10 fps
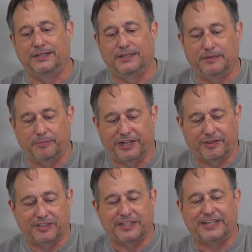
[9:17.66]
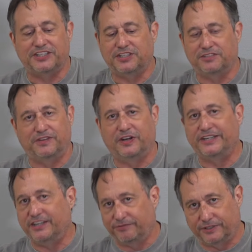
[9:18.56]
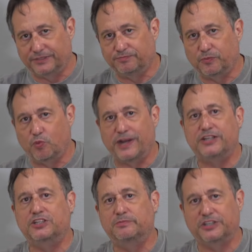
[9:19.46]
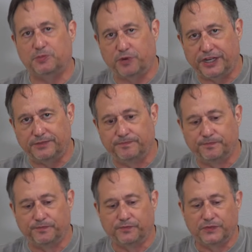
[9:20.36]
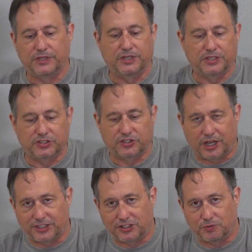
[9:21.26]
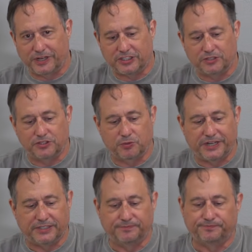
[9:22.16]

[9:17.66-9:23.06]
but the taste is very different. Way too much bread. Sauce is way too sweet.